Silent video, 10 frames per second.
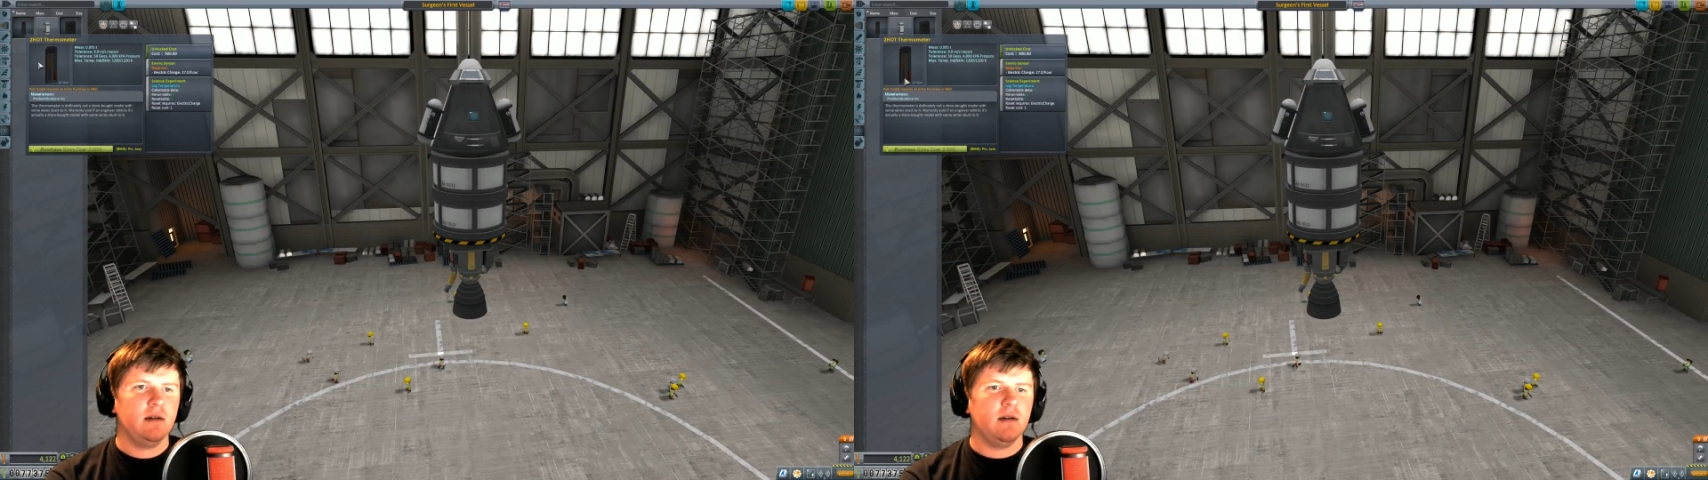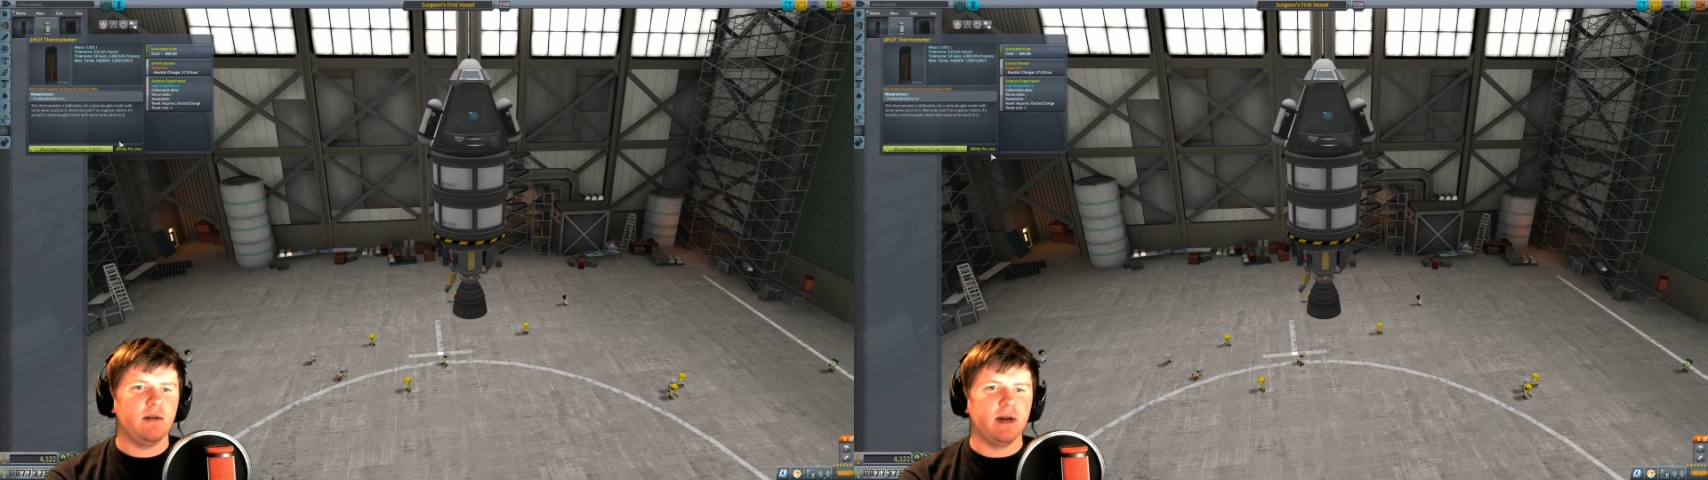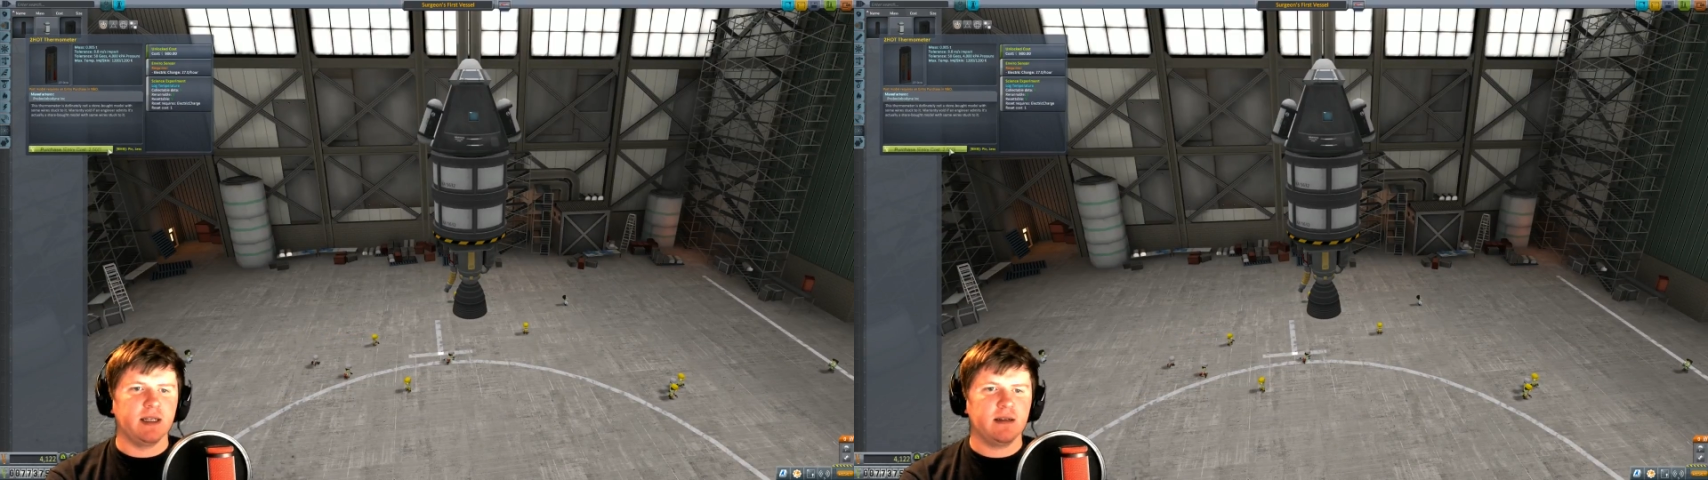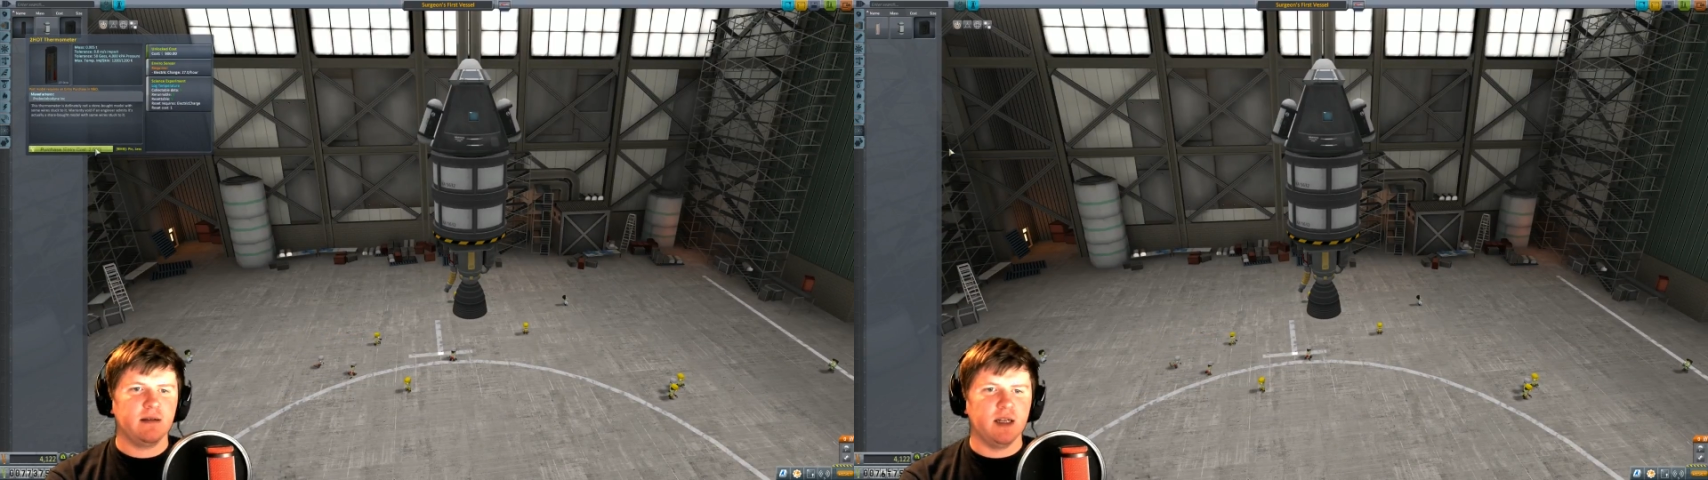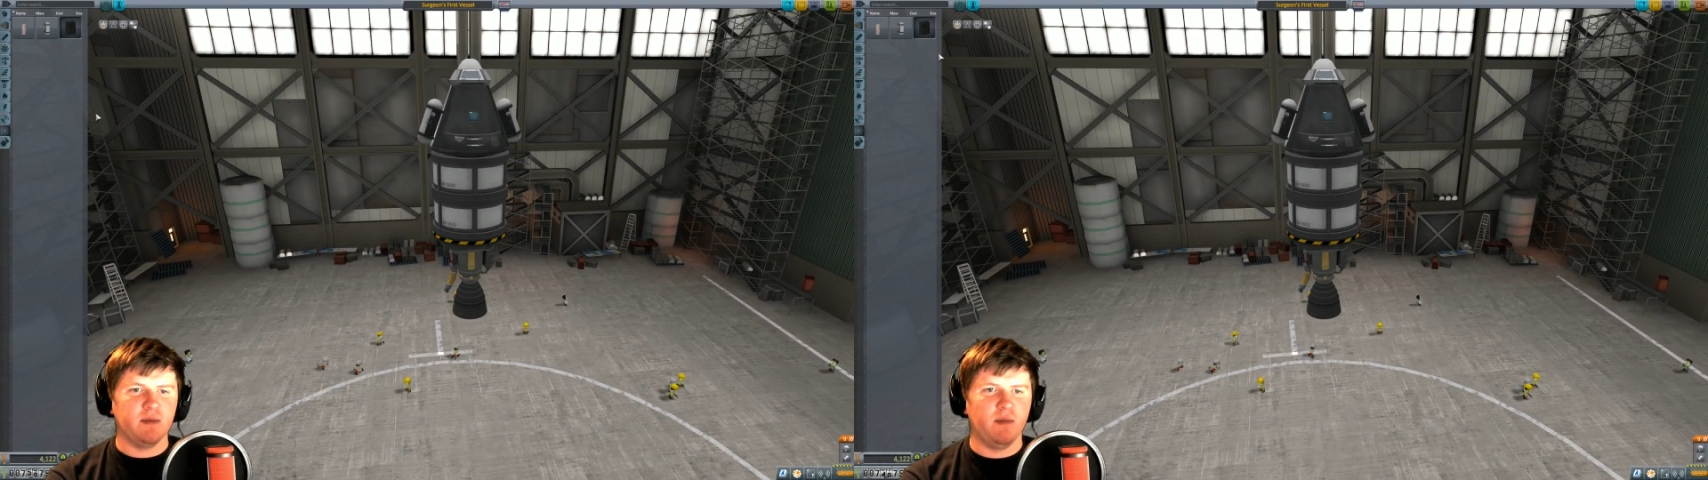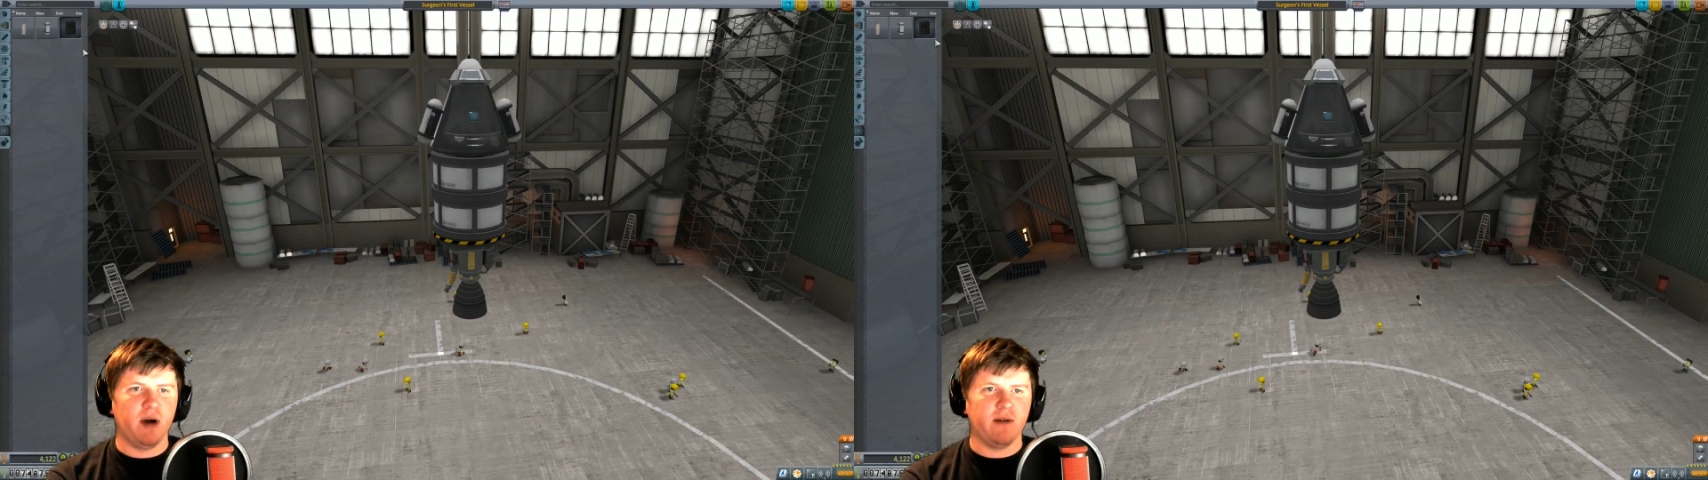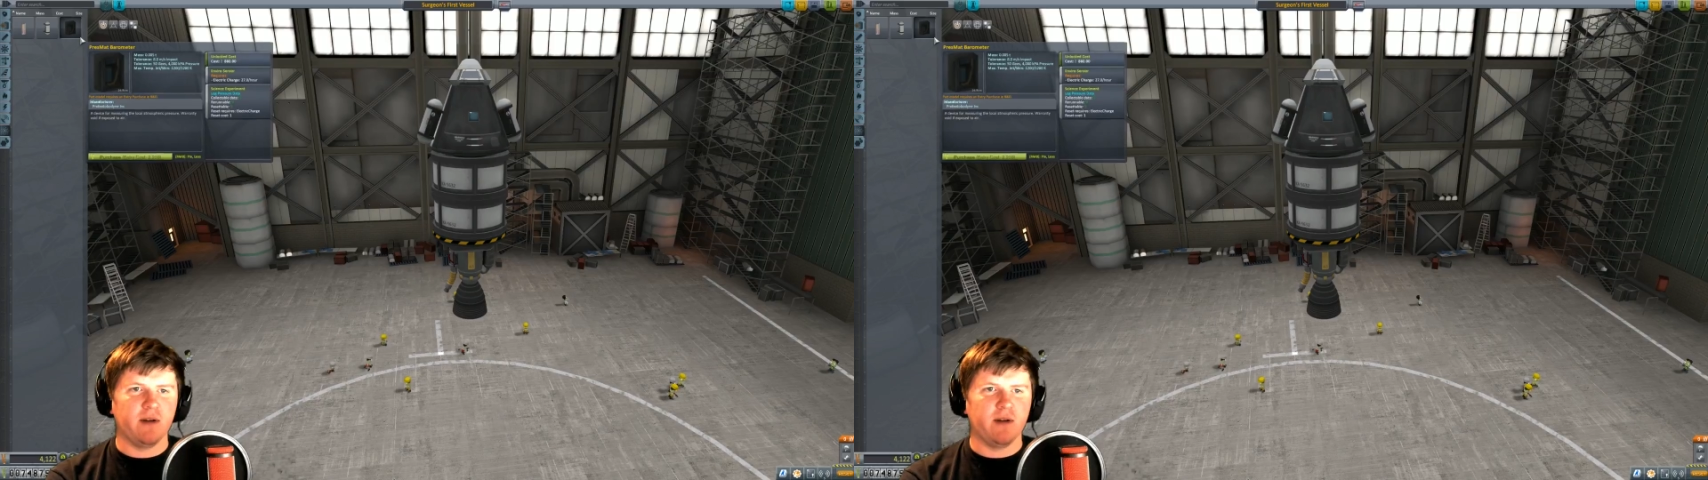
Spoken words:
Right, let's buy one